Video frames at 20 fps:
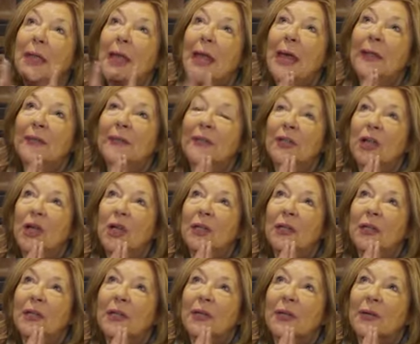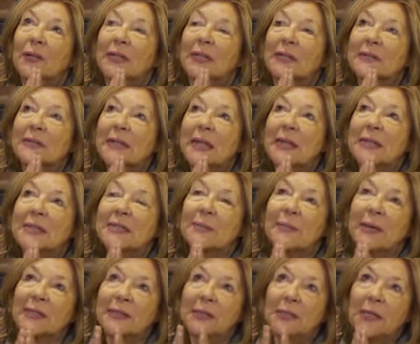and the colonials. It's
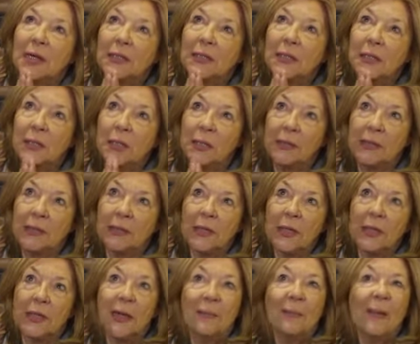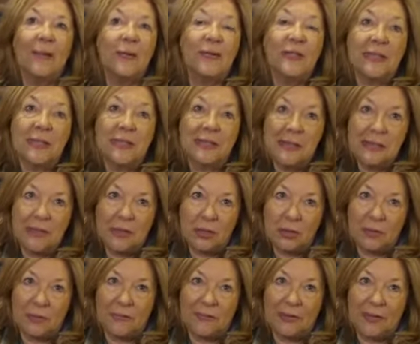about a young colonial girl. Her mother is a
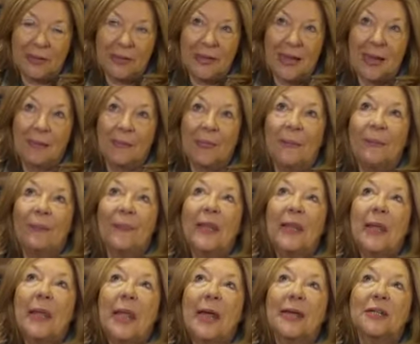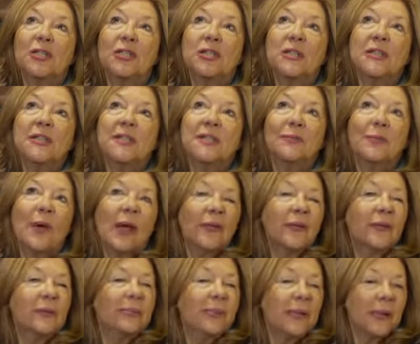teacher in Vietnam, and she's
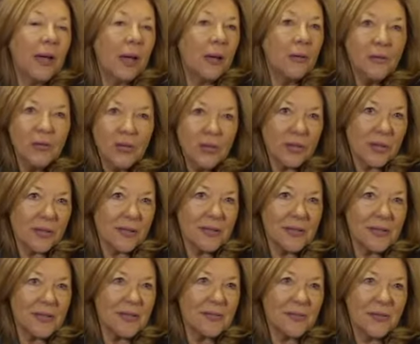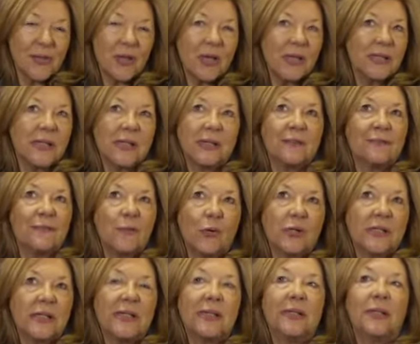rather a precocious 13,
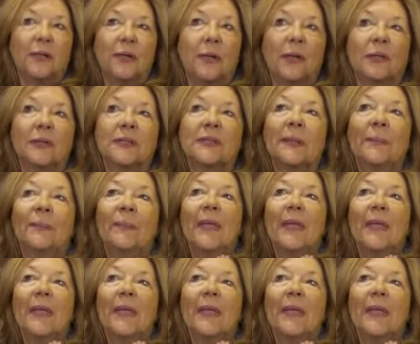14 year old.